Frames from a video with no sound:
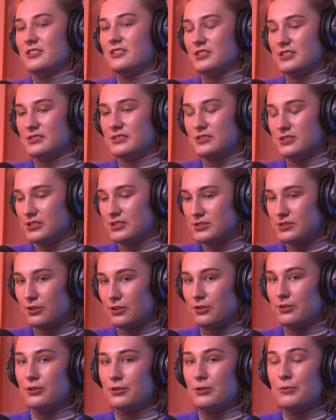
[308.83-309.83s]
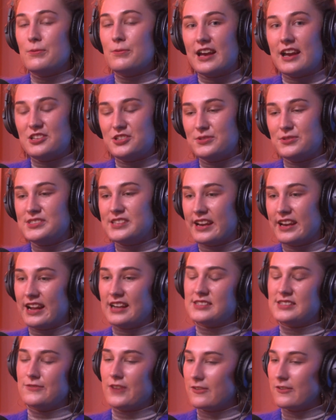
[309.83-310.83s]
She's she's so cool, and she would say to
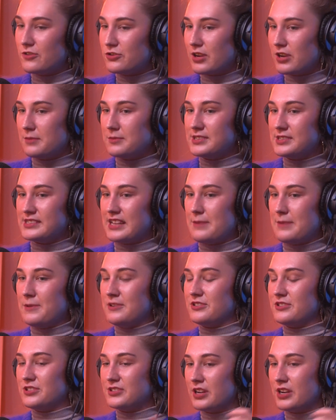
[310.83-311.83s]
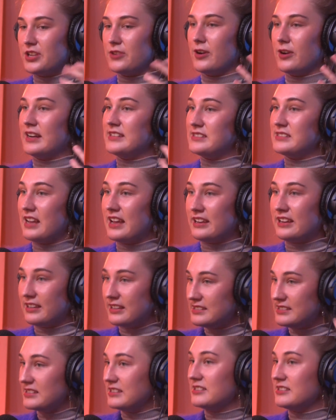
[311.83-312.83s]
us, "If you're having trouble sleeping, just shut your eyes and
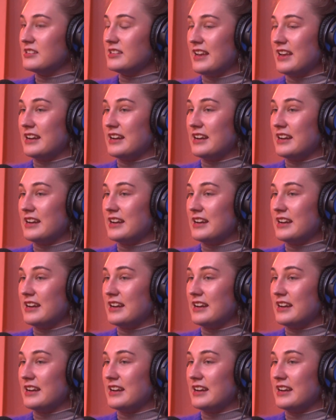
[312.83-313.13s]
listen to the